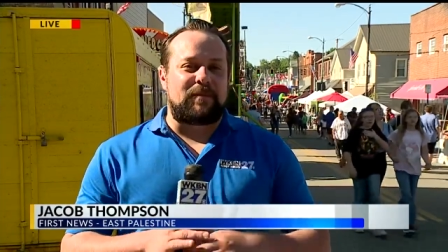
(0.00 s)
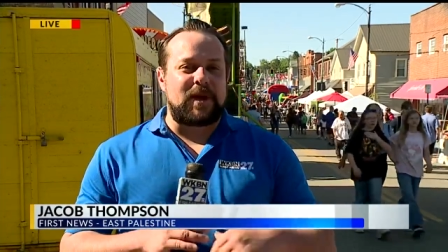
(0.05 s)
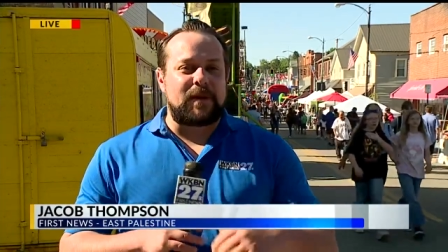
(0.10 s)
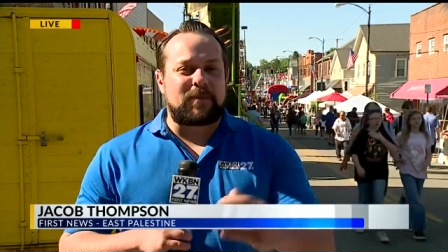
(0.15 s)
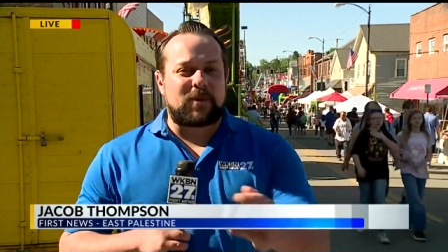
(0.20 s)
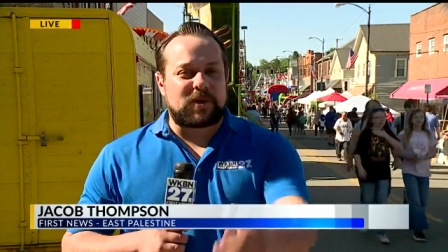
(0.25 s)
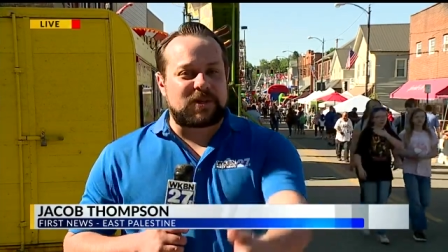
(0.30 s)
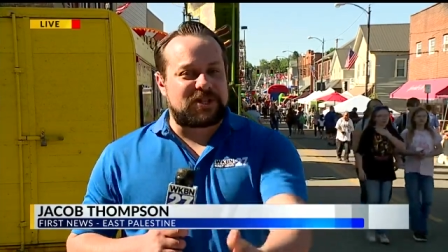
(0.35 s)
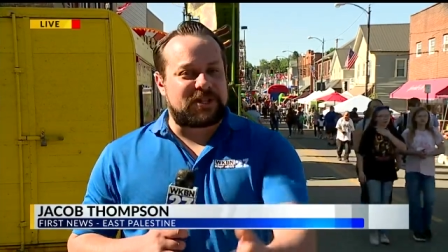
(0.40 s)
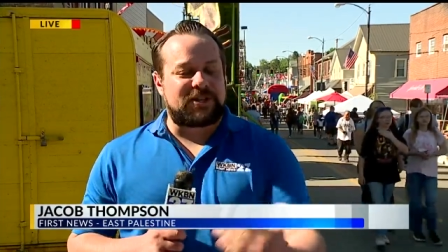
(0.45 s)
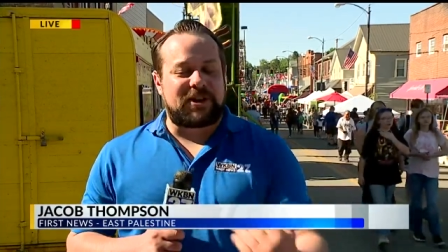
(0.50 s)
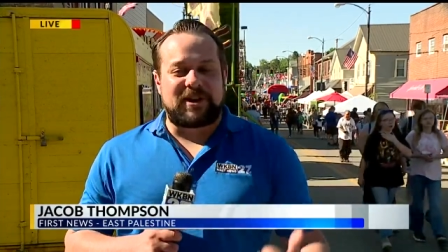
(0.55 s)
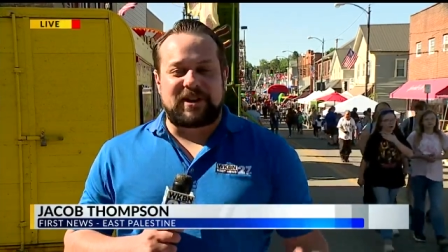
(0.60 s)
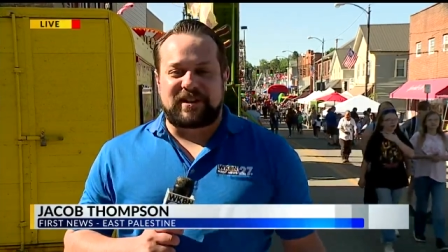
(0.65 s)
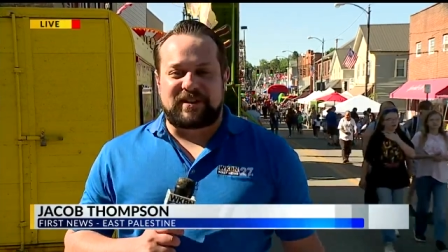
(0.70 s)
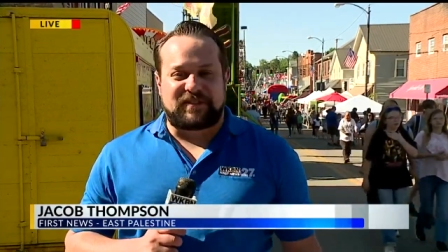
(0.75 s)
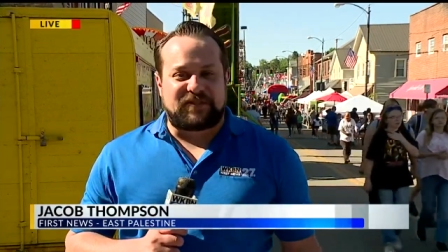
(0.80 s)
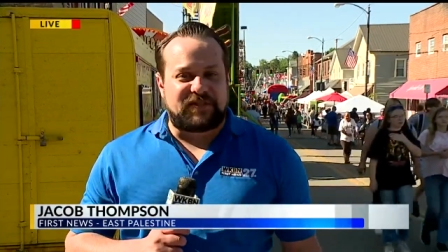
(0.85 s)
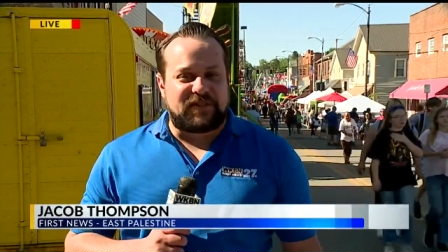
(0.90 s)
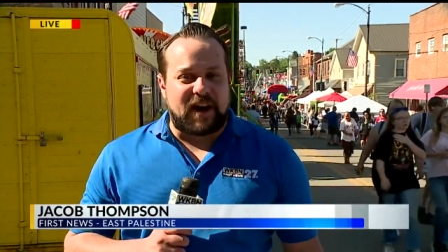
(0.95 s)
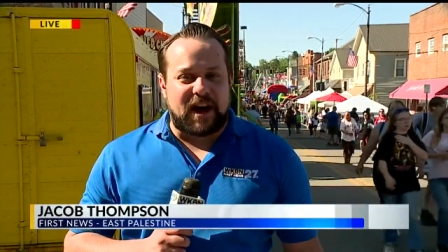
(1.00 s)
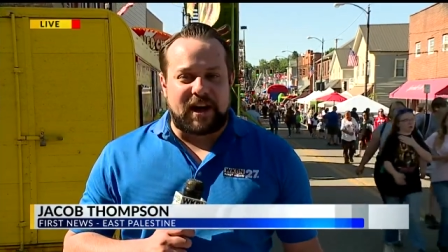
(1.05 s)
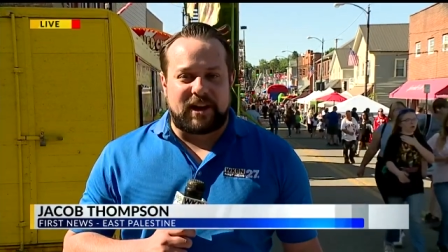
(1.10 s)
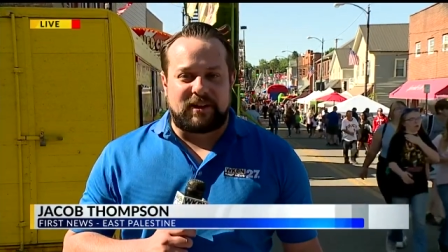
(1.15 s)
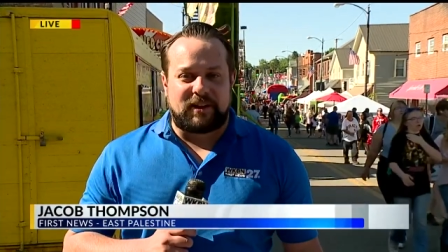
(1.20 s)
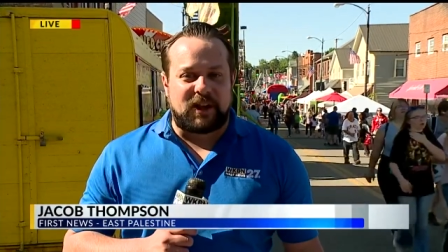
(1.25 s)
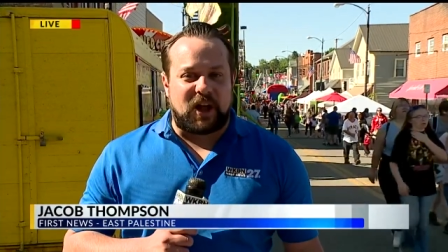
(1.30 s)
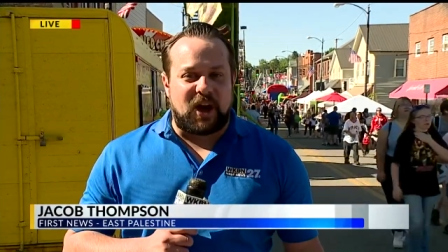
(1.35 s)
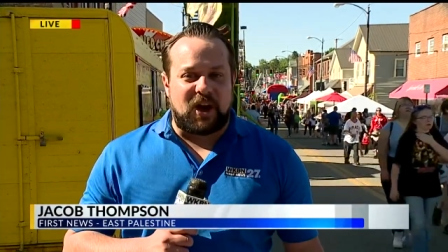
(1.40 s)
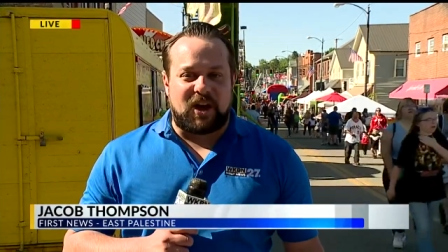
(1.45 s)
people are starting to
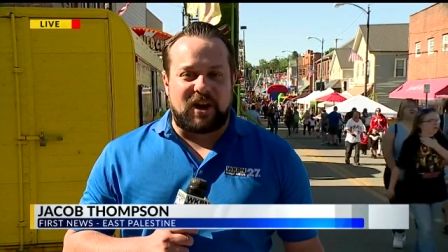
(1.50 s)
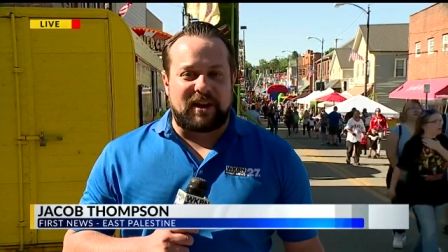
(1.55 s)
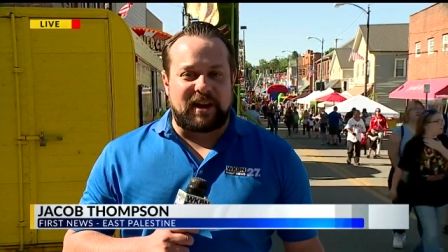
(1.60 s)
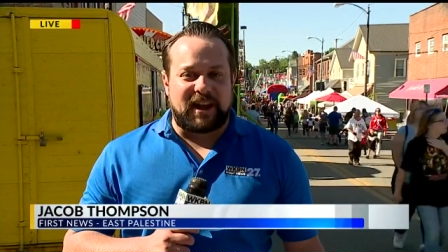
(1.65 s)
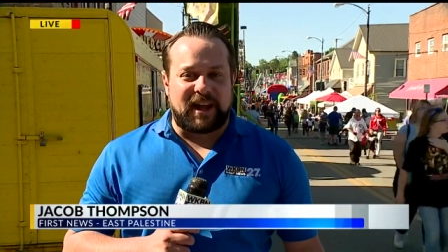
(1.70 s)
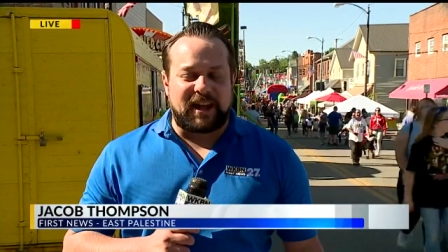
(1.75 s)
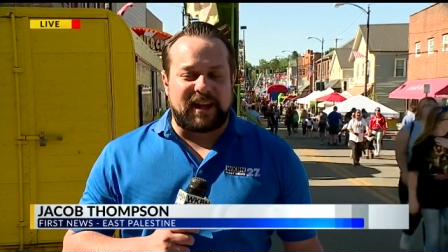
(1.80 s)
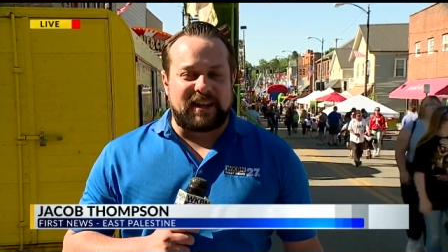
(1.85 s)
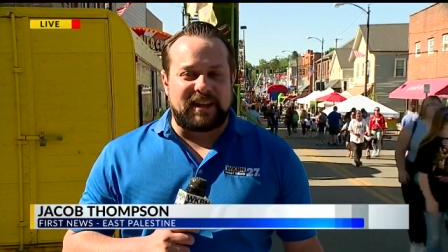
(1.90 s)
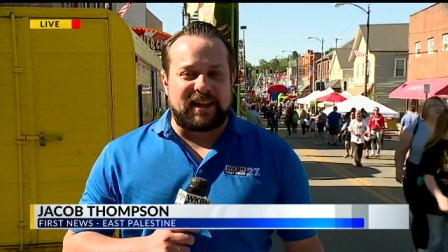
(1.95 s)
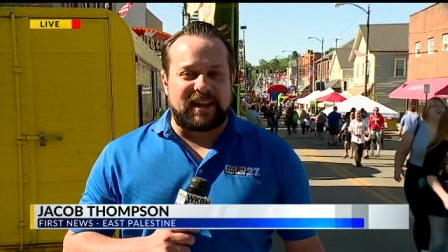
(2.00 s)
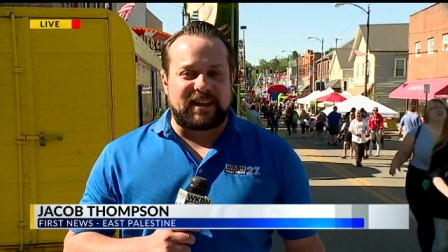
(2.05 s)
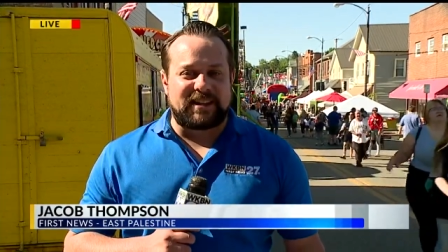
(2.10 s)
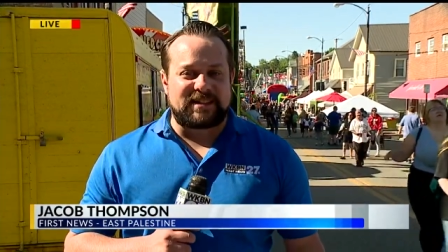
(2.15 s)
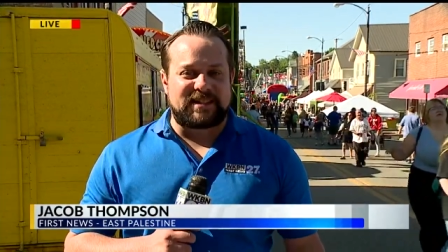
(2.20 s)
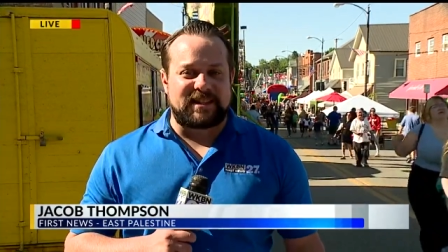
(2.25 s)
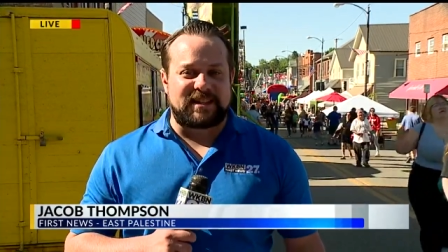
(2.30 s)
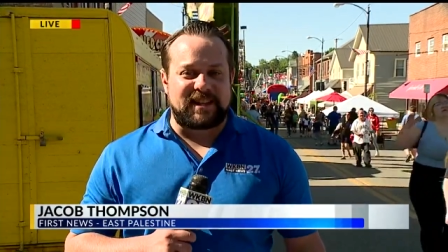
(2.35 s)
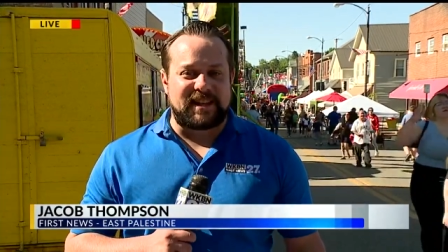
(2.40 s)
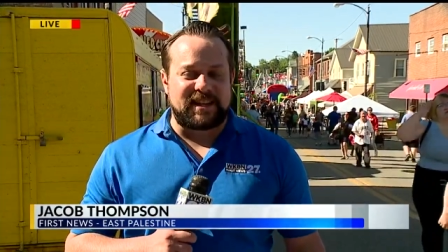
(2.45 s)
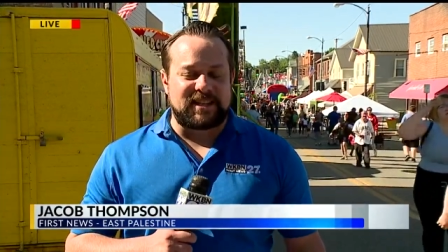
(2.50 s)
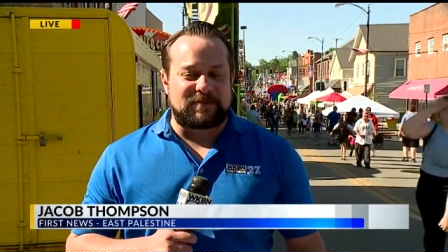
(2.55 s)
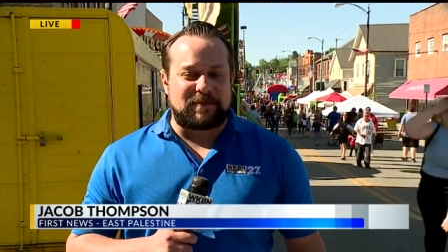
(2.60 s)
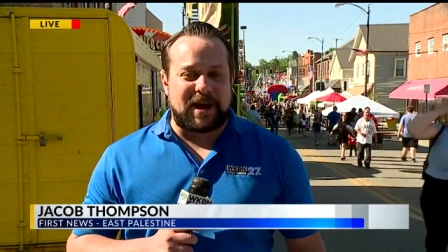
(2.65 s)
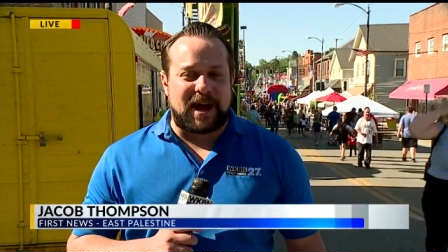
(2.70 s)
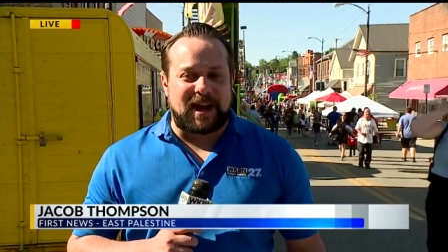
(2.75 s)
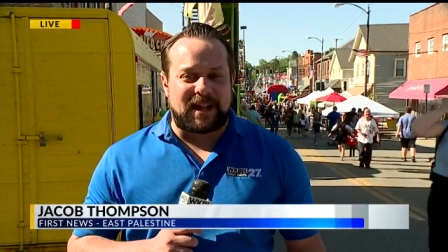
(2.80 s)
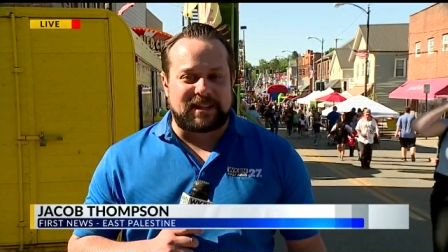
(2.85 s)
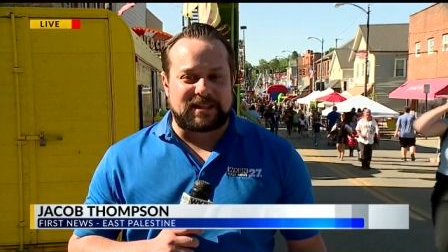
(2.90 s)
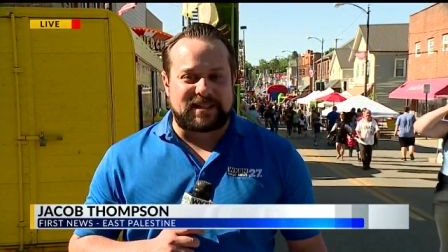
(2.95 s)
file on in into the East
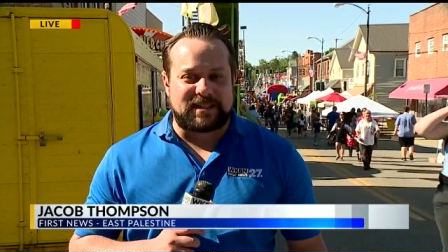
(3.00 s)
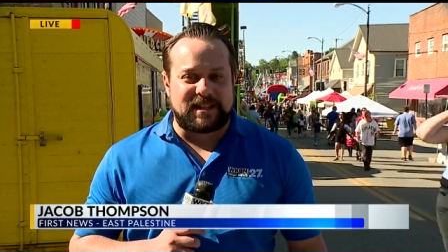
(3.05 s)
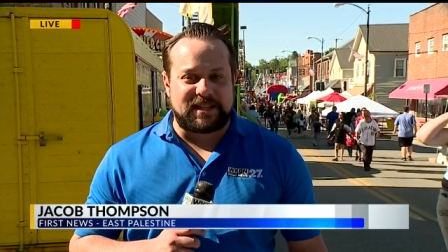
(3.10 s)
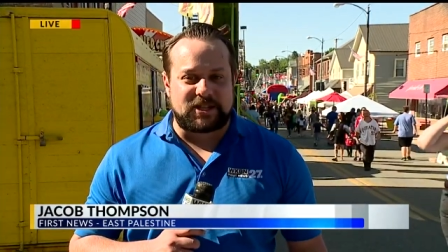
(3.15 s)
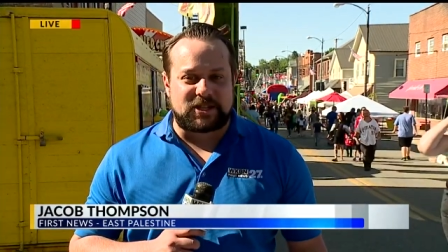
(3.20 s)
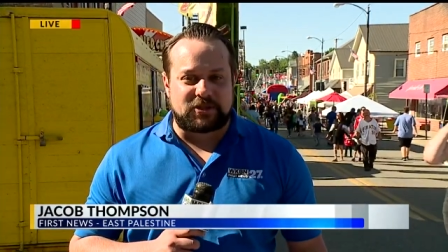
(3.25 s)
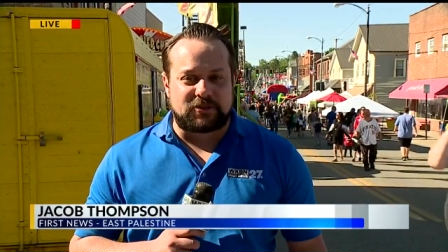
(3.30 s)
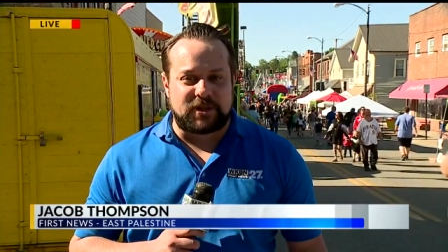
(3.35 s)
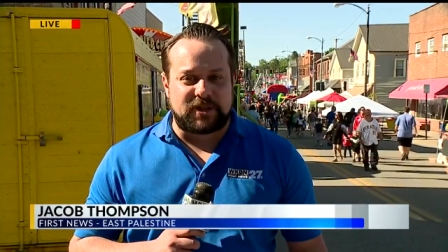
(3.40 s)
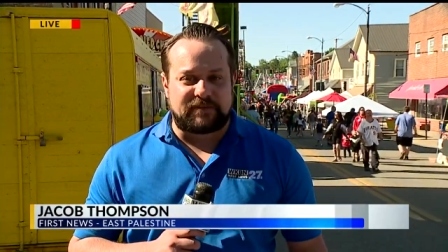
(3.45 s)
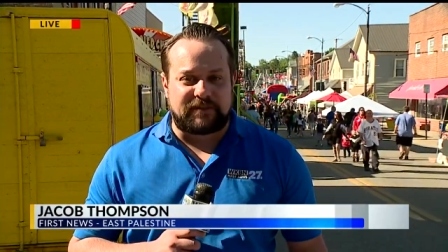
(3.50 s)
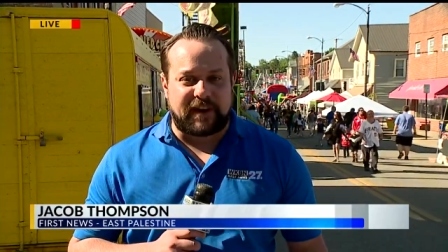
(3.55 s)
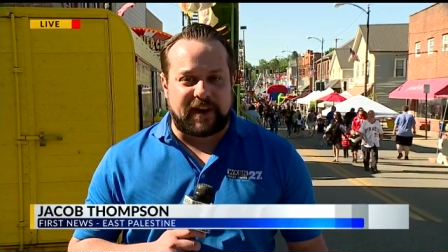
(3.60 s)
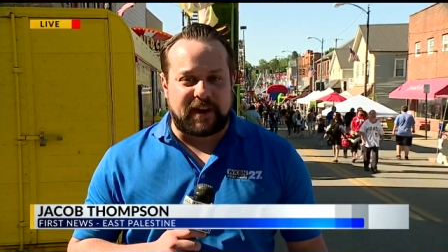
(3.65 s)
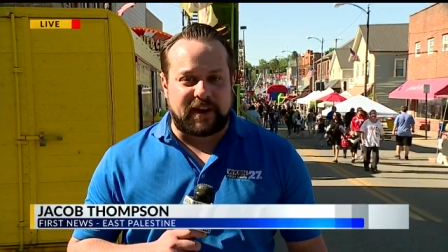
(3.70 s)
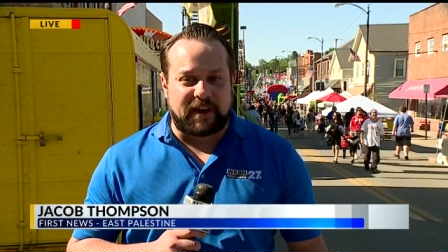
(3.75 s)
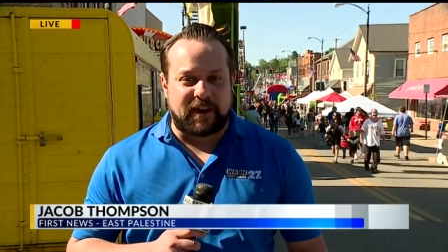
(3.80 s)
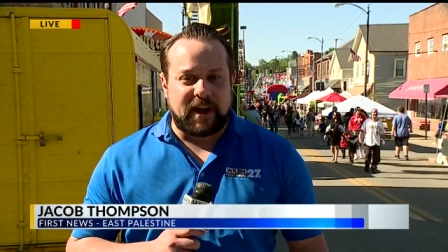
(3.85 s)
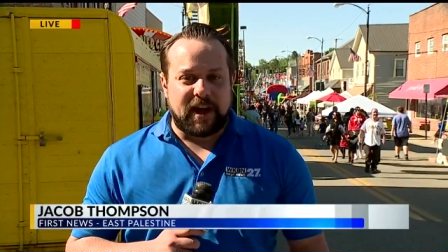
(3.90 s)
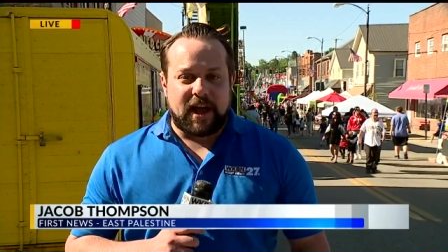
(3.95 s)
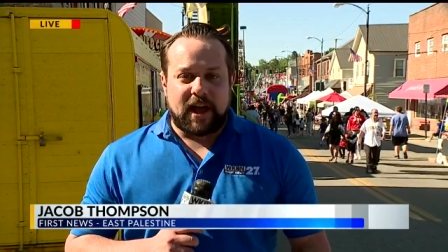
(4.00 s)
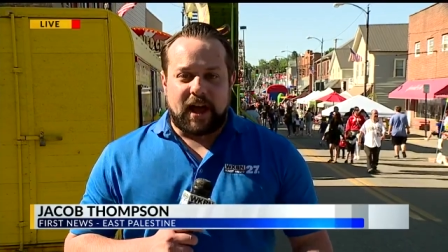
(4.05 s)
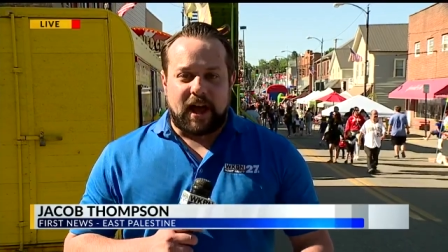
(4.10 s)
Palestine Street Fair.